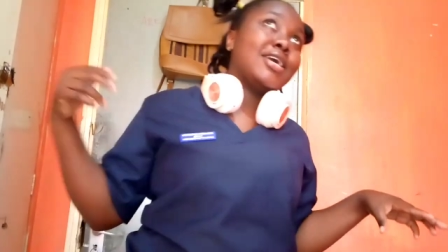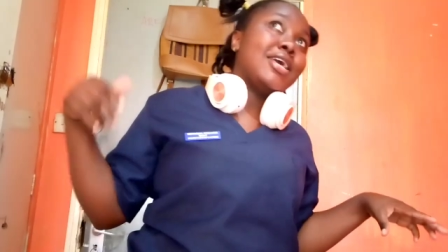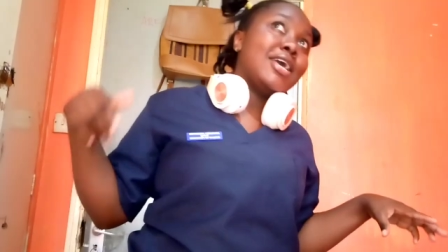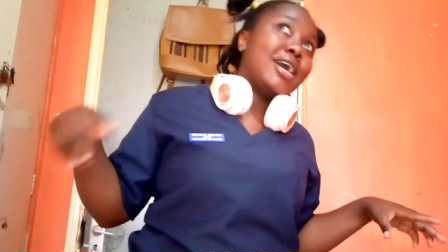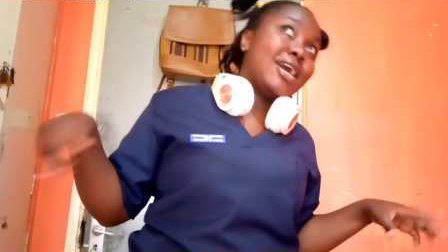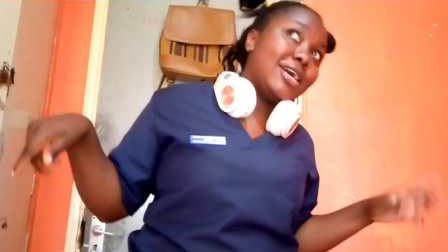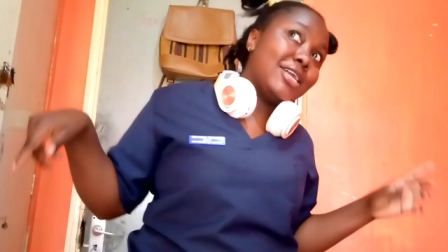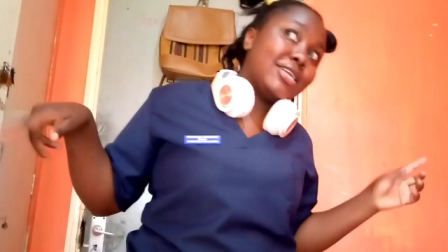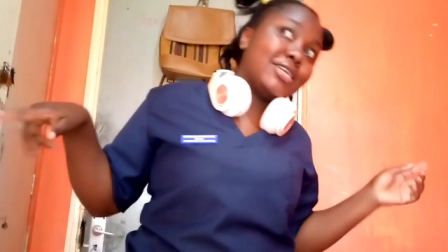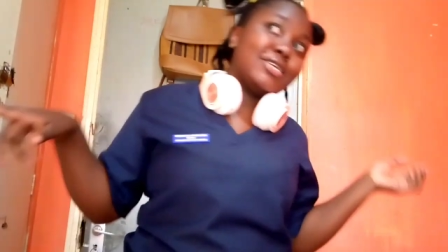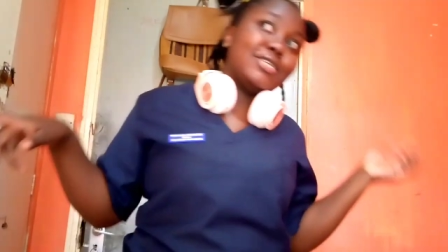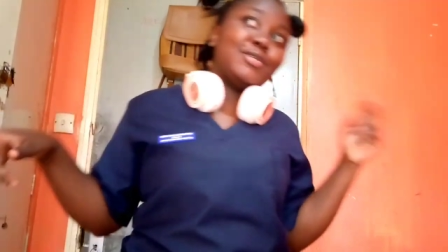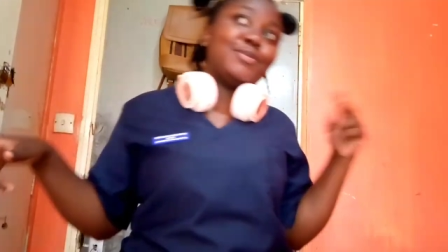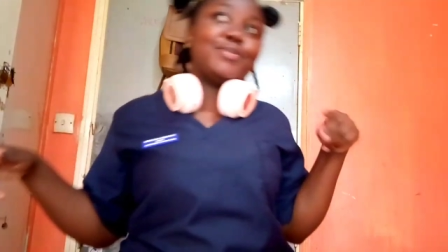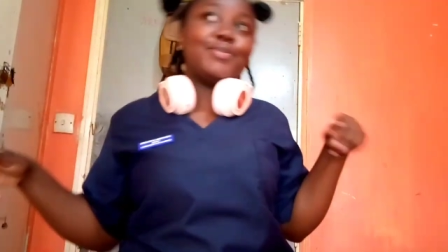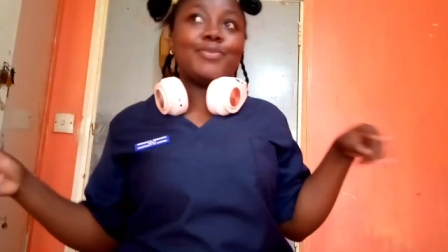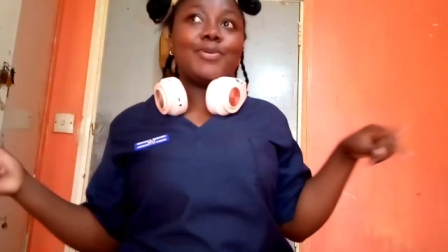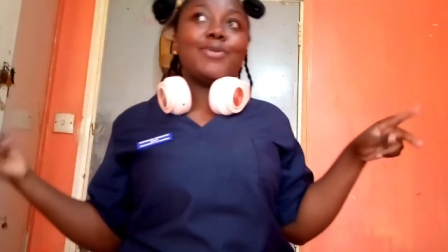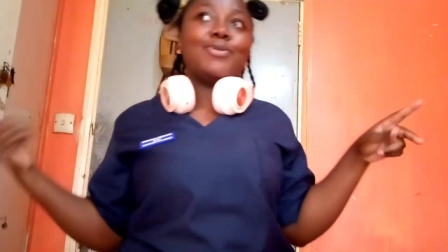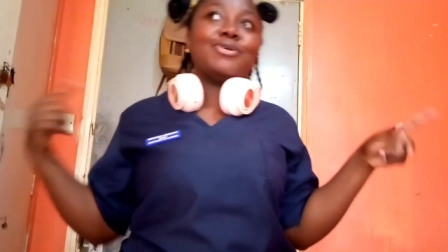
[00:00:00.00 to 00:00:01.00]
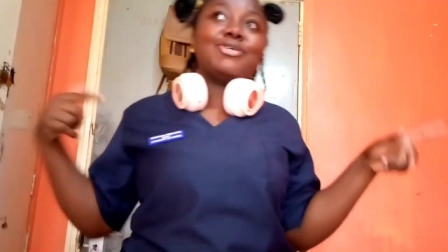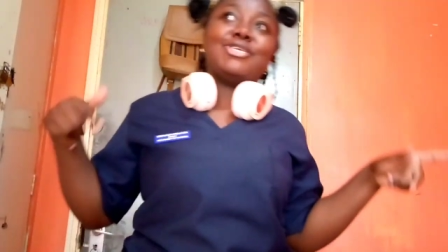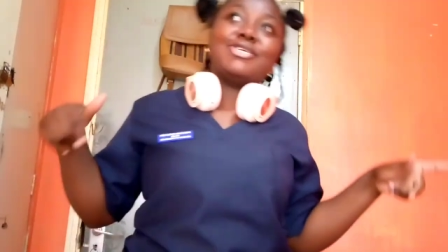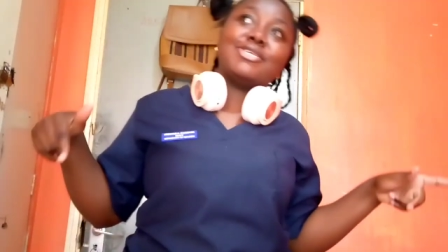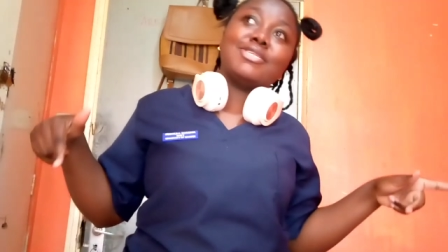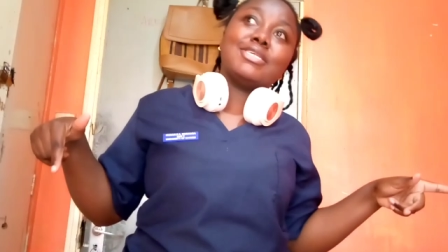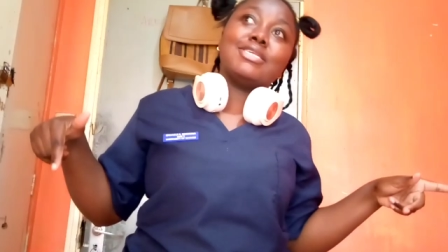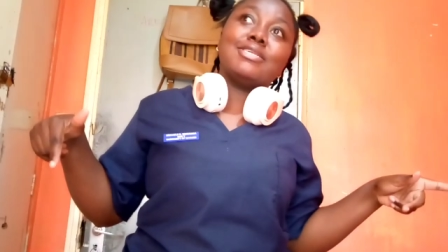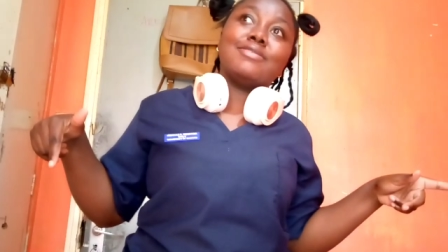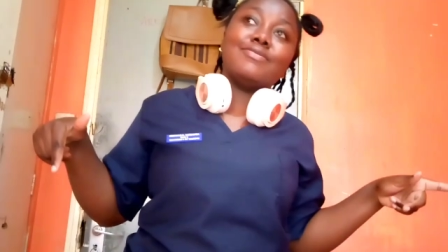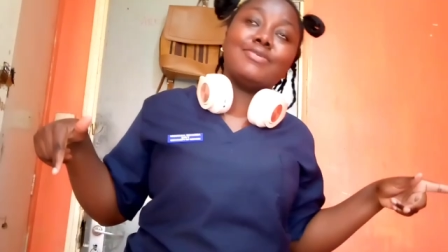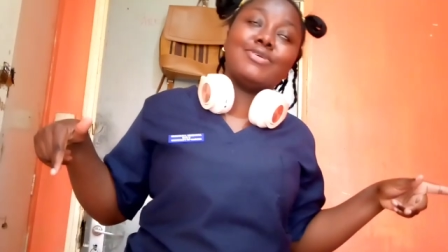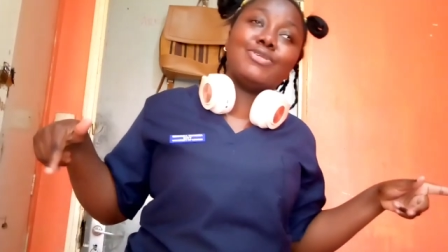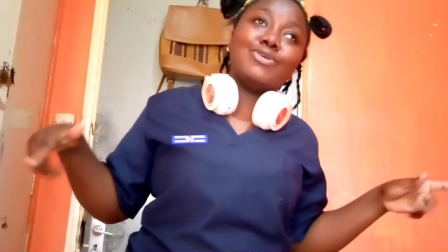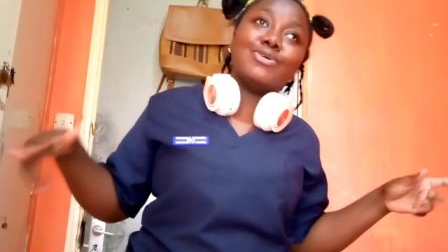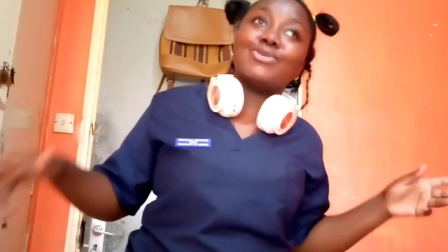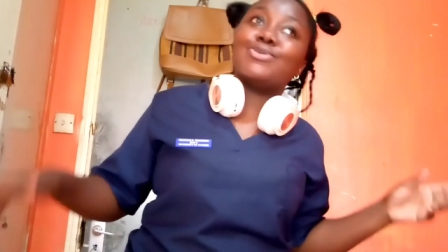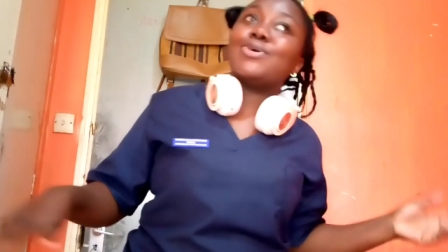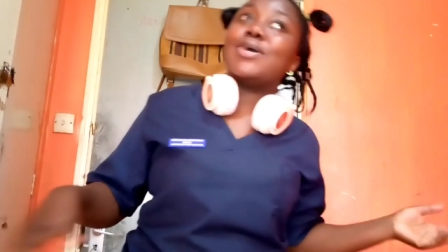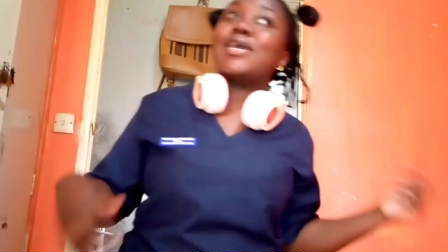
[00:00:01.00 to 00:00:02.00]
And I keep on watching this
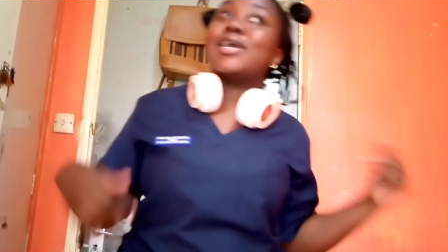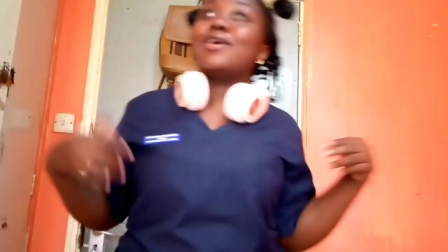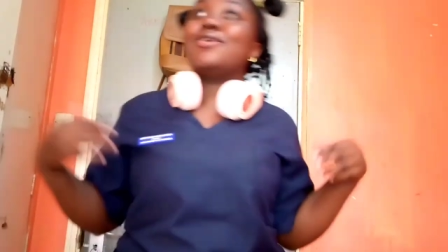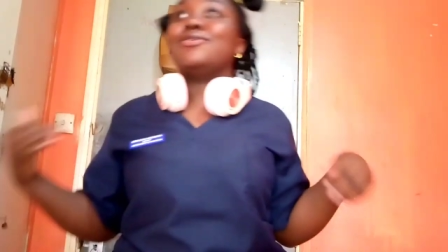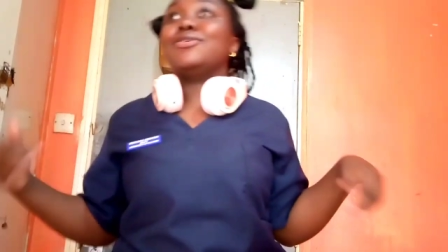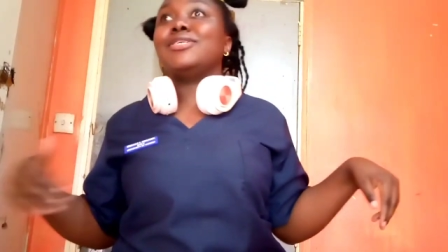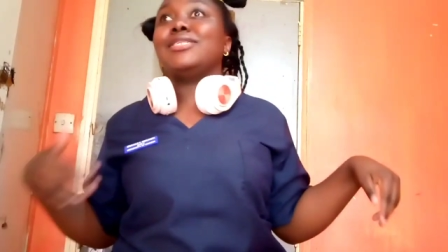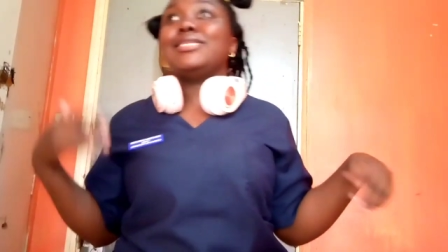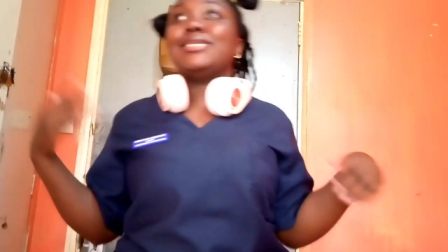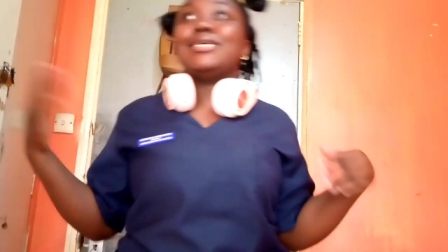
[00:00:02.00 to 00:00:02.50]
video, so I cannot